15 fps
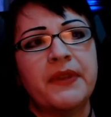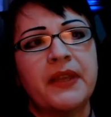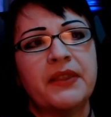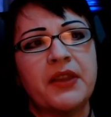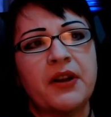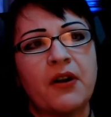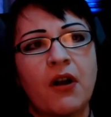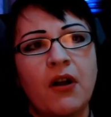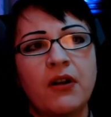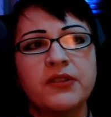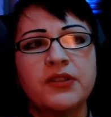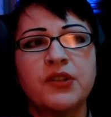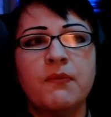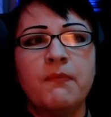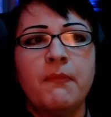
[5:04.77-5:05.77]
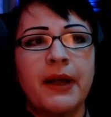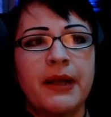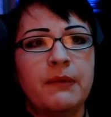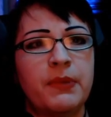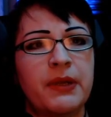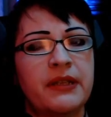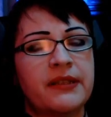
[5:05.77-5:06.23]
that there also
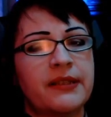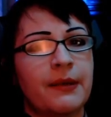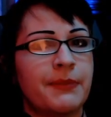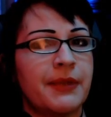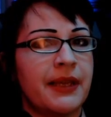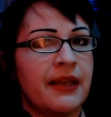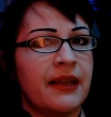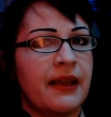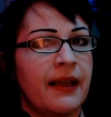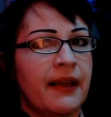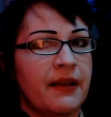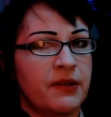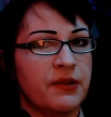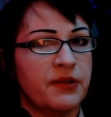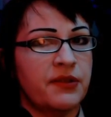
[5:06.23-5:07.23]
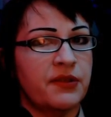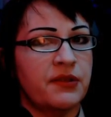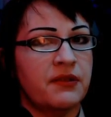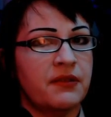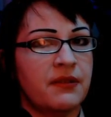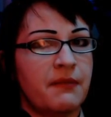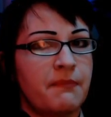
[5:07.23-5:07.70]
might be something
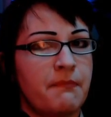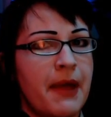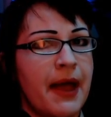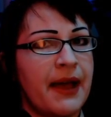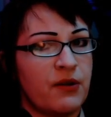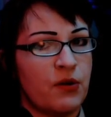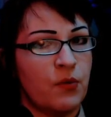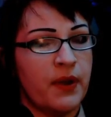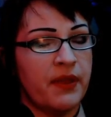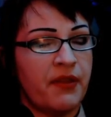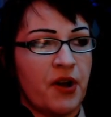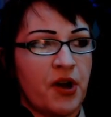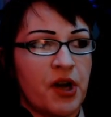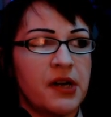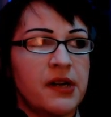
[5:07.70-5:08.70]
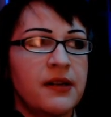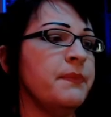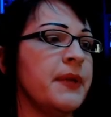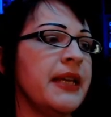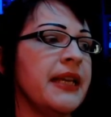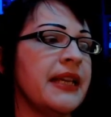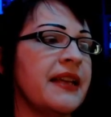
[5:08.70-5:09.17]
else the matter with her.
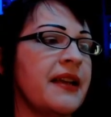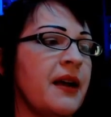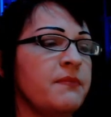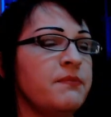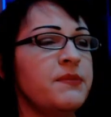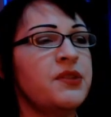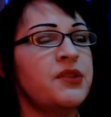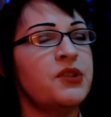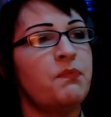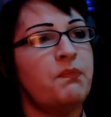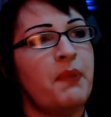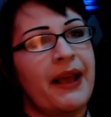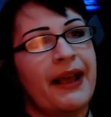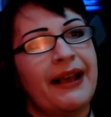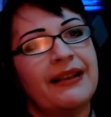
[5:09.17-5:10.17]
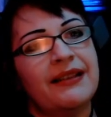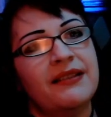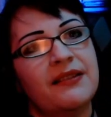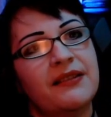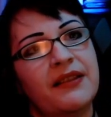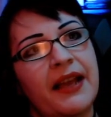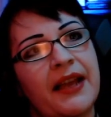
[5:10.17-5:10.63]
It comes to
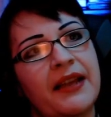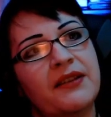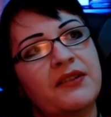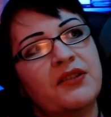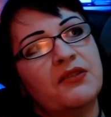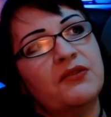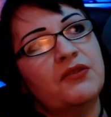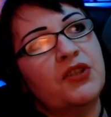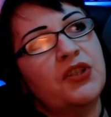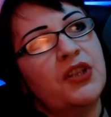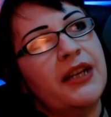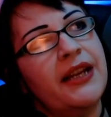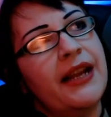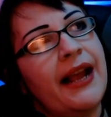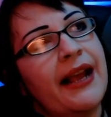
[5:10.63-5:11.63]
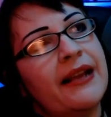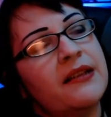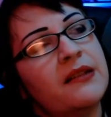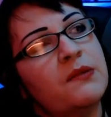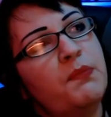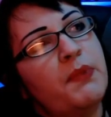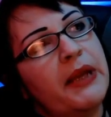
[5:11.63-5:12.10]
pass that she
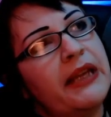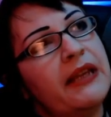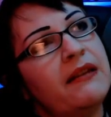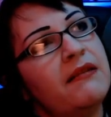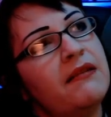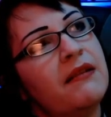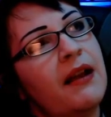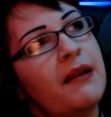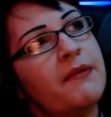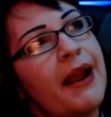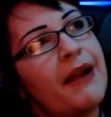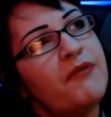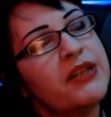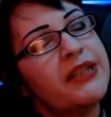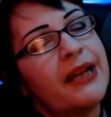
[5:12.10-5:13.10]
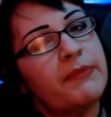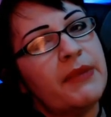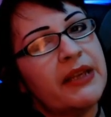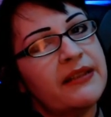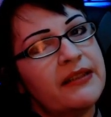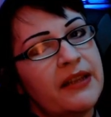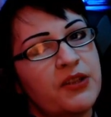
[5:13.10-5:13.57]
has been, every time
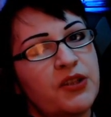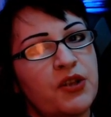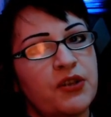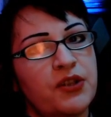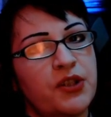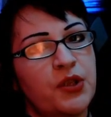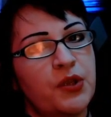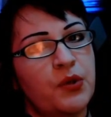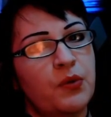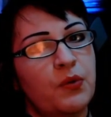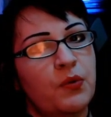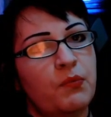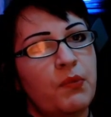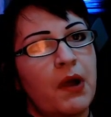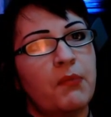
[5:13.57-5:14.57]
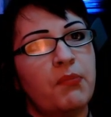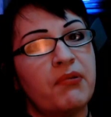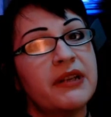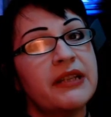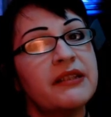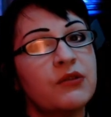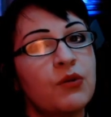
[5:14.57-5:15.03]
they sent her to a
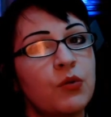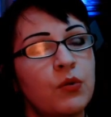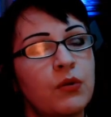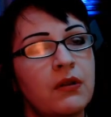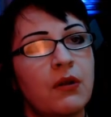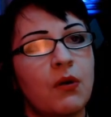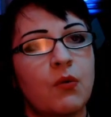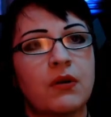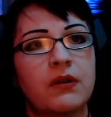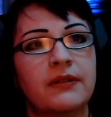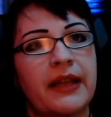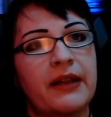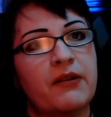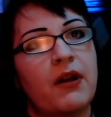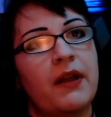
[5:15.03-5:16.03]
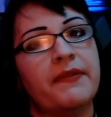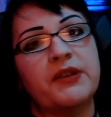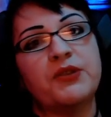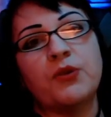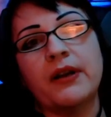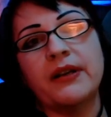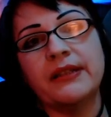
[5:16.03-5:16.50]
preschool or later on they
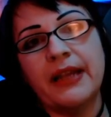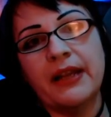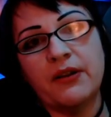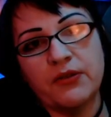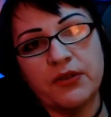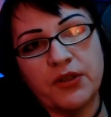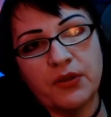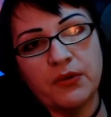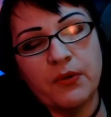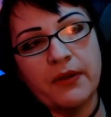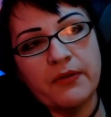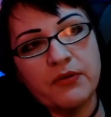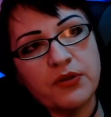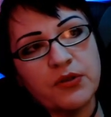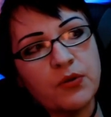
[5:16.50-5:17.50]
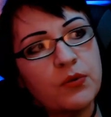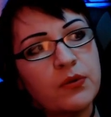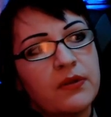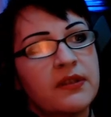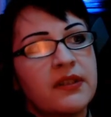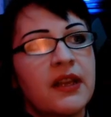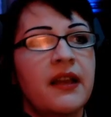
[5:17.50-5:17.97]
tried to take her to other
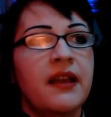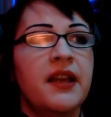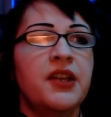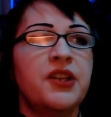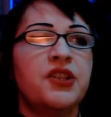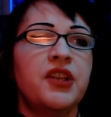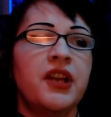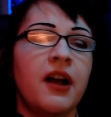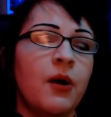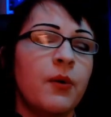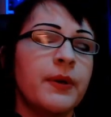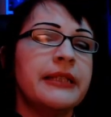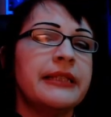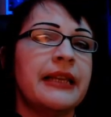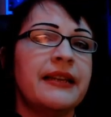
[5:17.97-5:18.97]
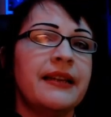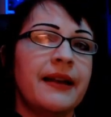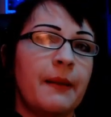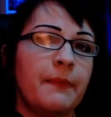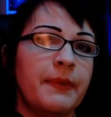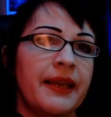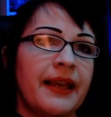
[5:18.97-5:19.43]
schools, she always ended
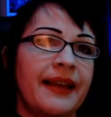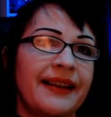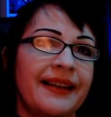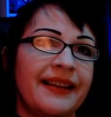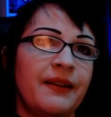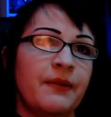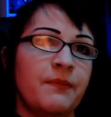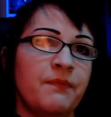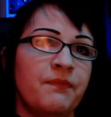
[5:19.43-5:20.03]
up getting